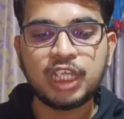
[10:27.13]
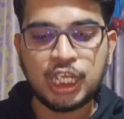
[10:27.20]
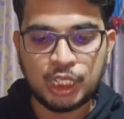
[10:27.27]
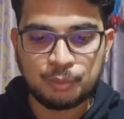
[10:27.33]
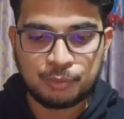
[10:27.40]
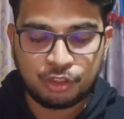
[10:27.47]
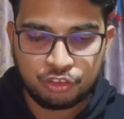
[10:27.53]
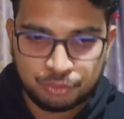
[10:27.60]
a
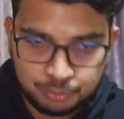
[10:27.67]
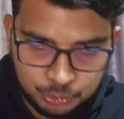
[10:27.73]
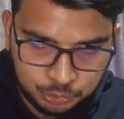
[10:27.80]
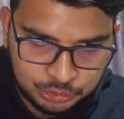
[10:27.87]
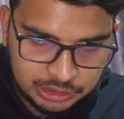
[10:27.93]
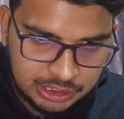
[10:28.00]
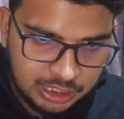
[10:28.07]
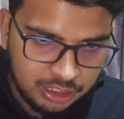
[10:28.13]
couple of
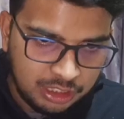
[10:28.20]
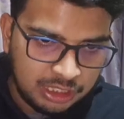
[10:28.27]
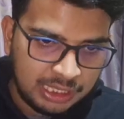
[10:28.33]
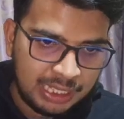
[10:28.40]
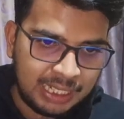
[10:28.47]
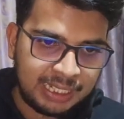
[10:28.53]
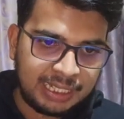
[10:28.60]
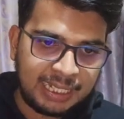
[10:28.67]
moves.
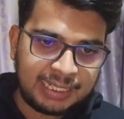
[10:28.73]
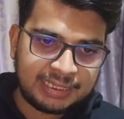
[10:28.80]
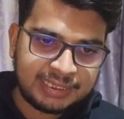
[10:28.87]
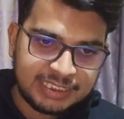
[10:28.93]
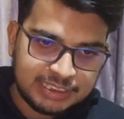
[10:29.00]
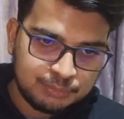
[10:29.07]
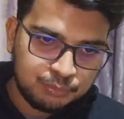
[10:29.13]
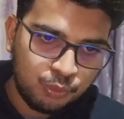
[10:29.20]
At
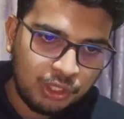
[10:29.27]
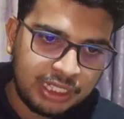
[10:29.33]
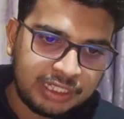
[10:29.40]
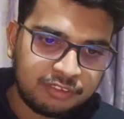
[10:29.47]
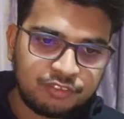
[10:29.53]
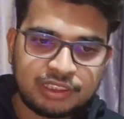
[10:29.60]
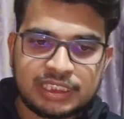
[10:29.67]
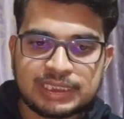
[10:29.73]
this
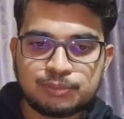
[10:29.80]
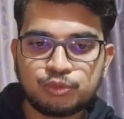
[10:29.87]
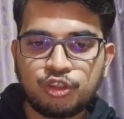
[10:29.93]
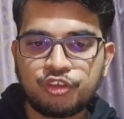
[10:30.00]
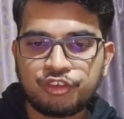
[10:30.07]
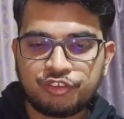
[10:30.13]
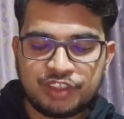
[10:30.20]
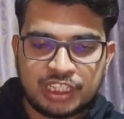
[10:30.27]
point, with this
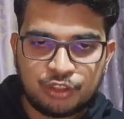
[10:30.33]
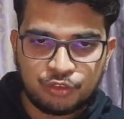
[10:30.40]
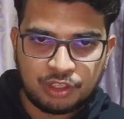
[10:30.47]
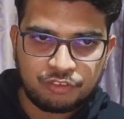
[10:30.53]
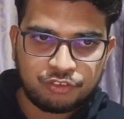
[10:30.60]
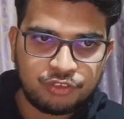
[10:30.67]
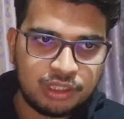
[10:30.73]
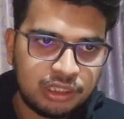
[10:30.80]
move of queen to
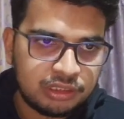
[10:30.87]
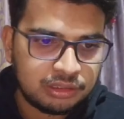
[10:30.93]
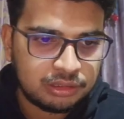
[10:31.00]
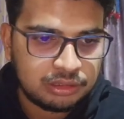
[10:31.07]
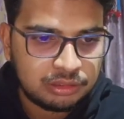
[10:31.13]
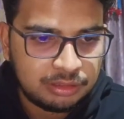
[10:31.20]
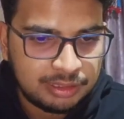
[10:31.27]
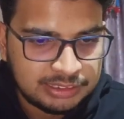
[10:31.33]
f1,
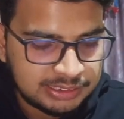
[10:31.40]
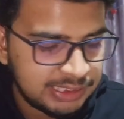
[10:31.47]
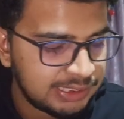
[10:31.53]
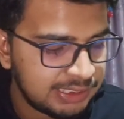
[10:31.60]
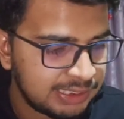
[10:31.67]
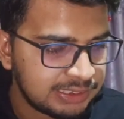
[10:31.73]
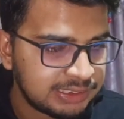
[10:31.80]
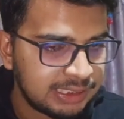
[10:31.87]

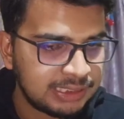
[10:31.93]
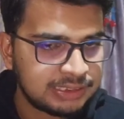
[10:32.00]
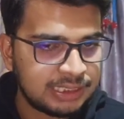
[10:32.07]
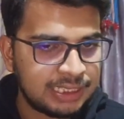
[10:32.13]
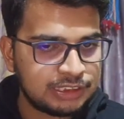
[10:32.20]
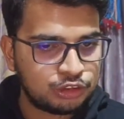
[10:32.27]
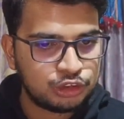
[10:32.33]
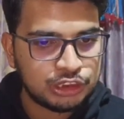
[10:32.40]
Steinitz
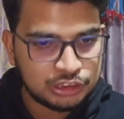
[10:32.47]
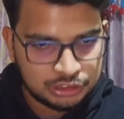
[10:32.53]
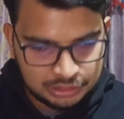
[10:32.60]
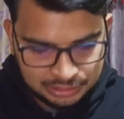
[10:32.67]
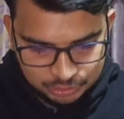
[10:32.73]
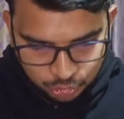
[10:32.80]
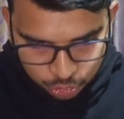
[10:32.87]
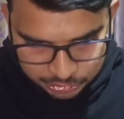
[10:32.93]
has this
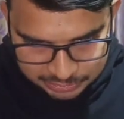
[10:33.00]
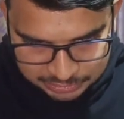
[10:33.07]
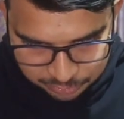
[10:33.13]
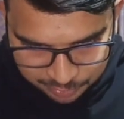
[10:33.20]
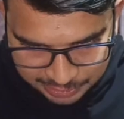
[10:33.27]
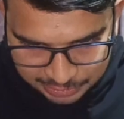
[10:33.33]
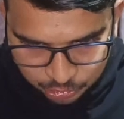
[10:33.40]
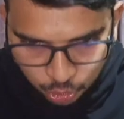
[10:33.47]
is a
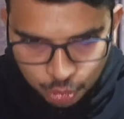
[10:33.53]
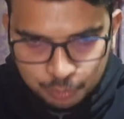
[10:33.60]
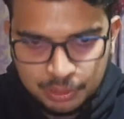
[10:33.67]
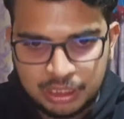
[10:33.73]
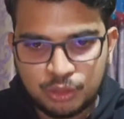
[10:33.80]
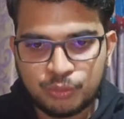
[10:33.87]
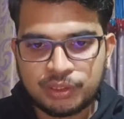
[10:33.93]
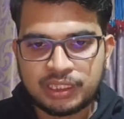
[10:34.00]
very
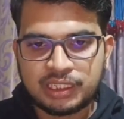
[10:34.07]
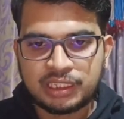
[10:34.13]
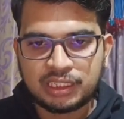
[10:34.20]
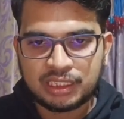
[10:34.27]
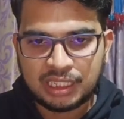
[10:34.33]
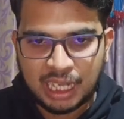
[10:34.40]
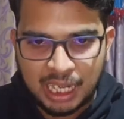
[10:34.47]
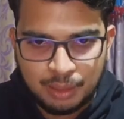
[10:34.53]
normal
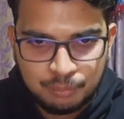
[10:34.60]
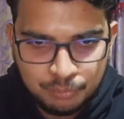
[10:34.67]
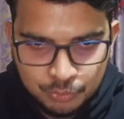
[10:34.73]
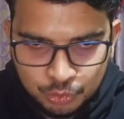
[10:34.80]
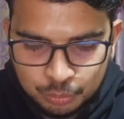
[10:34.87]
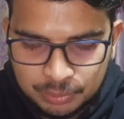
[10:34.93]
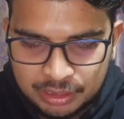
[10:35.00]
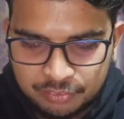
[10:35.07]
looking calm
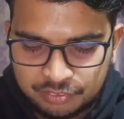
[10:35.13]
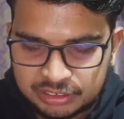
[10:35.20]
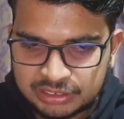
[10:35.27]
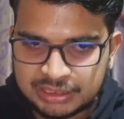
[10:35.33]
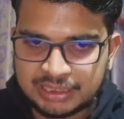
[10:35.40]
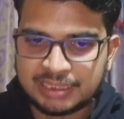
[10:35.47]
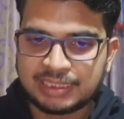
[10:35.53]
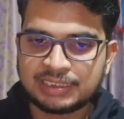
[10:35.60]
move, but
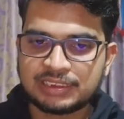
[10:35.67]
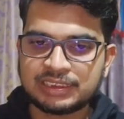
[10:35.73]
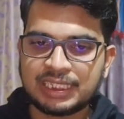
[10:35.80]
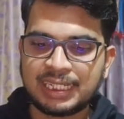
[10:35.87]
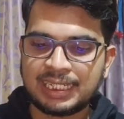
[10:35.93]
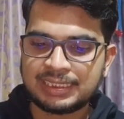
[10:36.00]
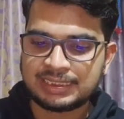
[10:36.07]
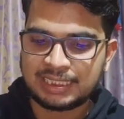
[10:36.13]
Steinitz
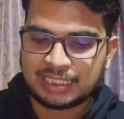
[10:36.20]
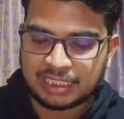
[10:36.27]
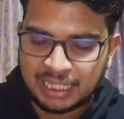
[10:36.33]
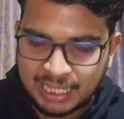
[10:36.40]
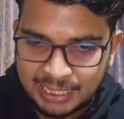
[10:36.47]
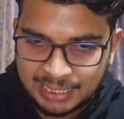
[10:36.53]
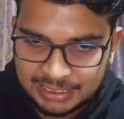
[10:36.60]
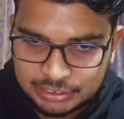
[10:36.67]
has
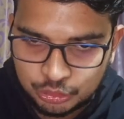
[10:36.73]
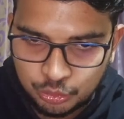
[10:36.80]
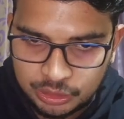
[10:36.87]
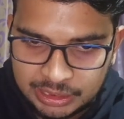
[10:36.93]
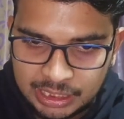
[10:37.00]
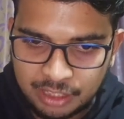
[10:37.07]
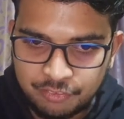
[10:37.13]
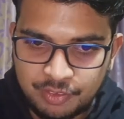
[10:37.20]
had
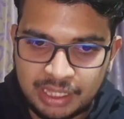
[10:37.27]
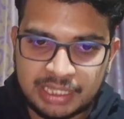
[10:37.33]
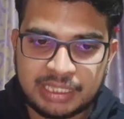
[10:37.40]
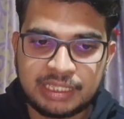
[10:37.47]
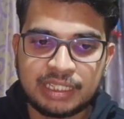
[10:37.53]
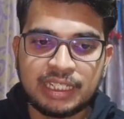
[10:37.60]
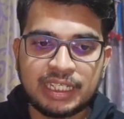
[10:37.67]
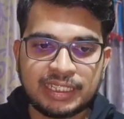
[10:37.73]
actually a
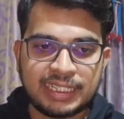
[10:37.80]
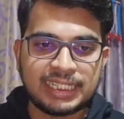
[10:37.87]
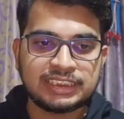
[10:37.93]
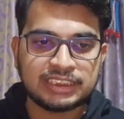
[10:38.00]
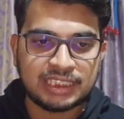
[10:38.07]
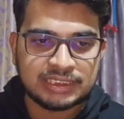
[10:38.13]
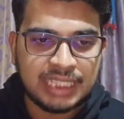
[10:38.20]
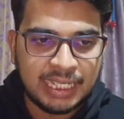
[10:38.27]
very
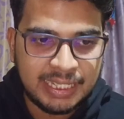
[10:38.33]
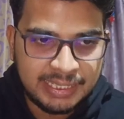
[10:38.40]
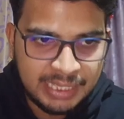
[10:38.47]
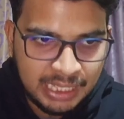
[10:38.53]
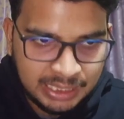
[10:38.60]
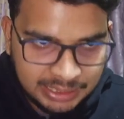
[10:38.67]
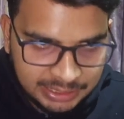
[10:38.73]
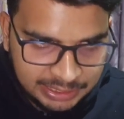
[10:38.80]
dangerous
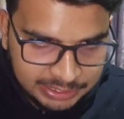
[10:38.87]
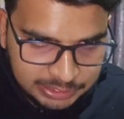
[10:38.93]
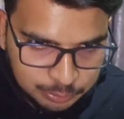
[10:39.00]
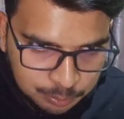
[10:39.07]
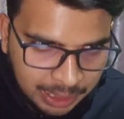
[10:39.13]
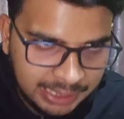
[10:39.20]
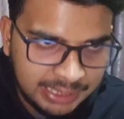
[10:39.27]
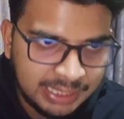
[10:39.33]
idea in his
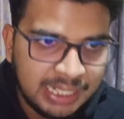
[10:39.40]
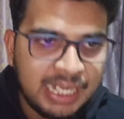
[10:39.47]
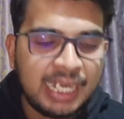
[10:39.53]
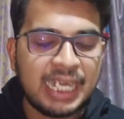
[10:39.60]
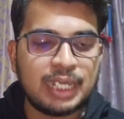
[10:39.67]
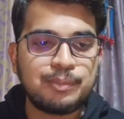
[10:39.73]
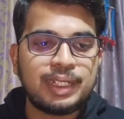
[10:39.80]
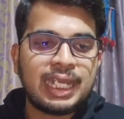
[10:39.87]
mind,
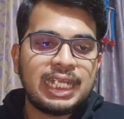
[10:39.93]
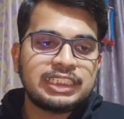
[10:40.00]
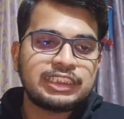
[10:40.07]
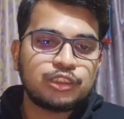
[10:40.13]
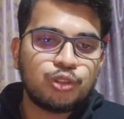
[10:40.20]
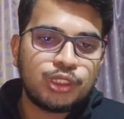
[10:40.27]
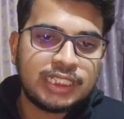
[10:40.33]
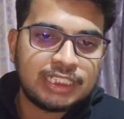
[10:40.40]
and Mikhail
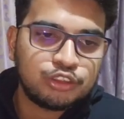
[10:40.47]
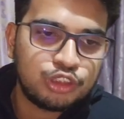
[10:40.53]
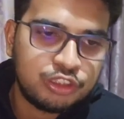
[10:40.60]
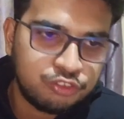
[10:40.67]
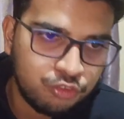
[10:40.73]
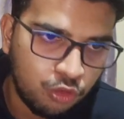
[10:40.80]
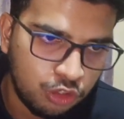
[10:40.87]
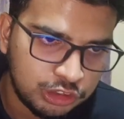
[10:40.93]
Chigorin actually
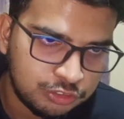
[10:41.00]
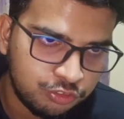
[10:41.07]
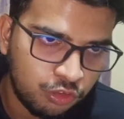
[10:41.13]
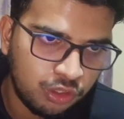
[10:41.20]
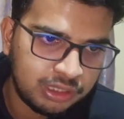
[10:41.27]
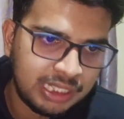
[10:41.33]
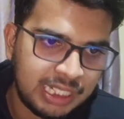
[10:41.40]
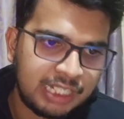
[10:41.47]
falls
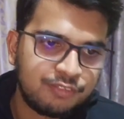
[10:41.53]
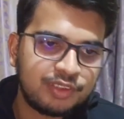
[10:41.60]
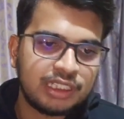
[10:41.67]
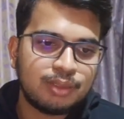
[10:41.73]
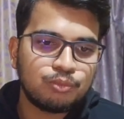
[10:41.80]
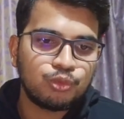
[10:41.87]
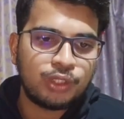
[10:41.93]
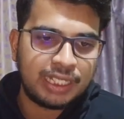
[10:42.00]
for that with
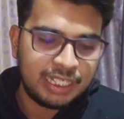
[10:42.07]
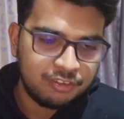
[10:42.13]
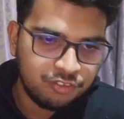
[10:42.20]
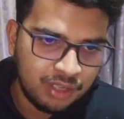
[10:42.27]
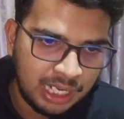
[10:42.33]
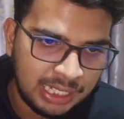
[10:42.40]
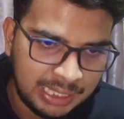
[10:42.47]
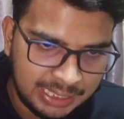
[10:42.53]
the move
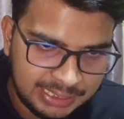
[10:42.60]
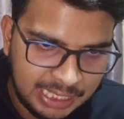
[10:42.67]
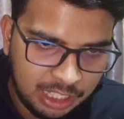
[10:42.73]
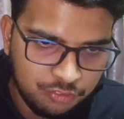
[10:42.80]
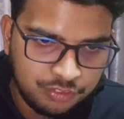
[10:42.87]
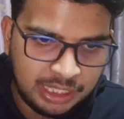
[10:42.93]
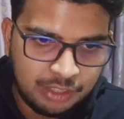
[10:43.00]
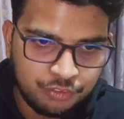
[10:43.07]
a5, and
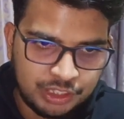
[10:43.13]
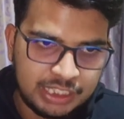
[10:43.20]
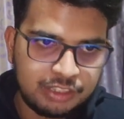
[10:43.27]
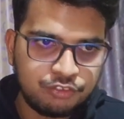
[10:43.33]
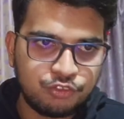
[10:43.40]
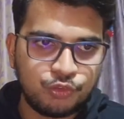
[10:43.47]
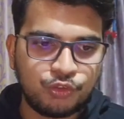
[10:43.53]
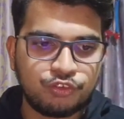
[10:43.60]
now we have
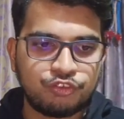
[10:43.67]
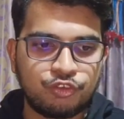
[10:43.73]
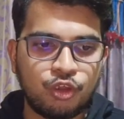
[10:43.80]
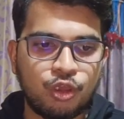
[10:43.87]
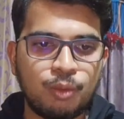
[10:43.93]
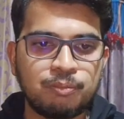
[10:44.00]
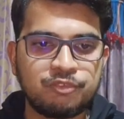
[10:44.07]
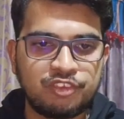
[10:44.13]
d4
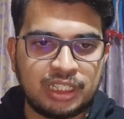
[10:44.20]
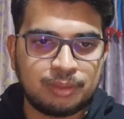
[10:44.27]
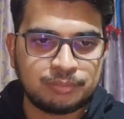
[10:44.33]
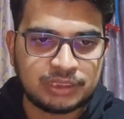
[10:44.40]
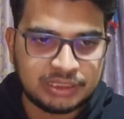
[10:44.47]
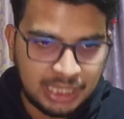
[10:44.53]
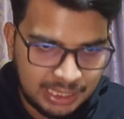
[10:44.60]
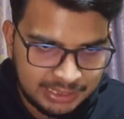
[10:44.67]
from Wilhelm
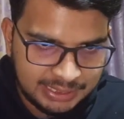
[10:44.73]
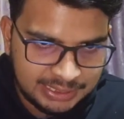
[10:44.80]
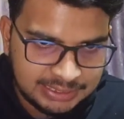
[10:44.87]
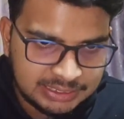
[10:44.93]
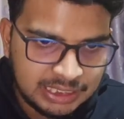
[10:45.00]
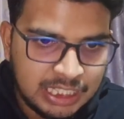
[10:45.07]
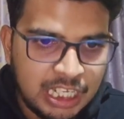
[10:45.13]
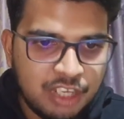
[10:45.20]

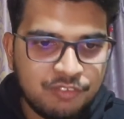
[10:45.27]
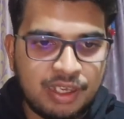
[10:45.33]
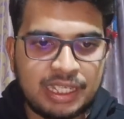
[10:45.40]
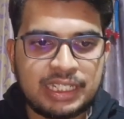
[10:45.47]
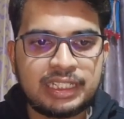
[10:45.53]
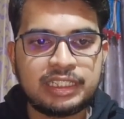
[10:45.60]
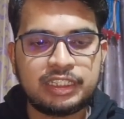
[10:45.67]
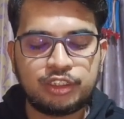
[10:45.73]
Steinitz,
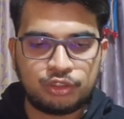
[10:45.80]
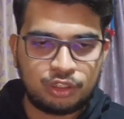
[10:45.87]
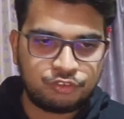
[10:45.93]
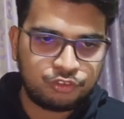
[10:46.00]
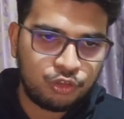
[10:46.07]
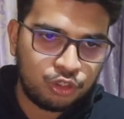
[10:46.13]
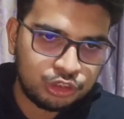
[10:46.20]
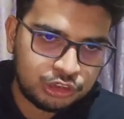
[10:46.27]
wherein
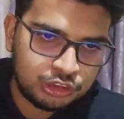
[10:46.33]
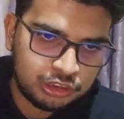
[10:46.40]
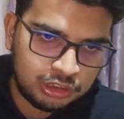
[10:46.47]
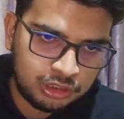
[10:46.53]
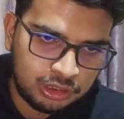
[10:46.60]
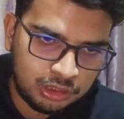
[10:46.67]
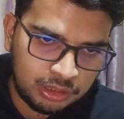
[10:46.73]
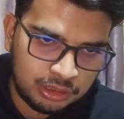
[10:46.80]
of course
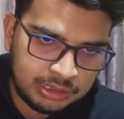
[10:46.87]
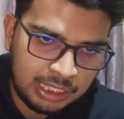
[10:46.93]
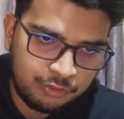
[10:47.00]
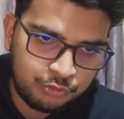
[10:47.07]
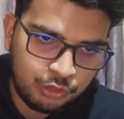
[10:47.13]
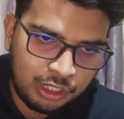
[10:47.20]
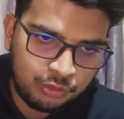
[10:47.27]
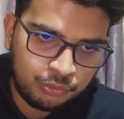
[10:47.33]
now
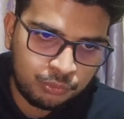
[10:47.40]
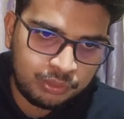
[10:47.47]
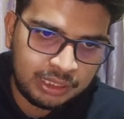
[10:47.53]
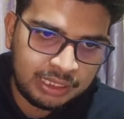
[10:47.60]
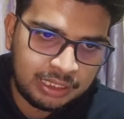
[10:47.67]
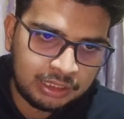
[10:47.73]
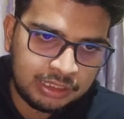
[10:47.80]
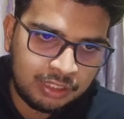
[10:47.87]
you have to
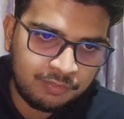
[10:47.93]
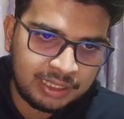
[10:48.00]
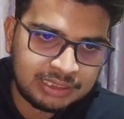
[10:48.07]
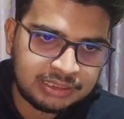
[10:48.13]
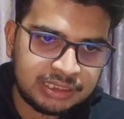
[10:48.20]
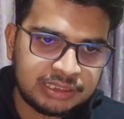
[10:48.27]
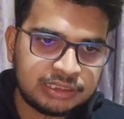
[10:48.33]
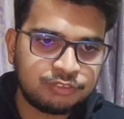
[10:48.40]
take,
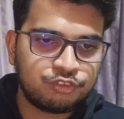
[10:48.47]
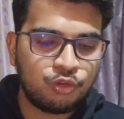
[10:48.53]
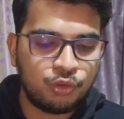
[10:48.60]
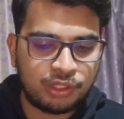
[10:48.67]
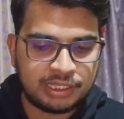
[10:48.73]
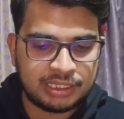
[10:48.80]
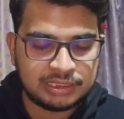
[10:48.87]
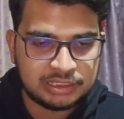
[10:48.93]
otherwise this
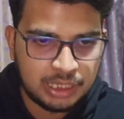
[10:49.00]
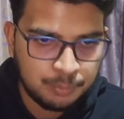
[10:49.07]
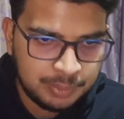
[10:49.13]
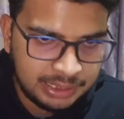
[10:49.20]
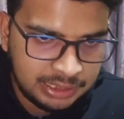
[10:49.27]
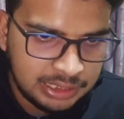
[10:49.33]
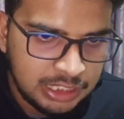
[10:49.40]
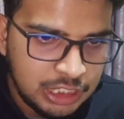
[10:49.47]
fork is
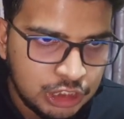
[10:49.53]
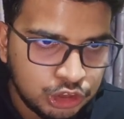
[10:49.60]
coming.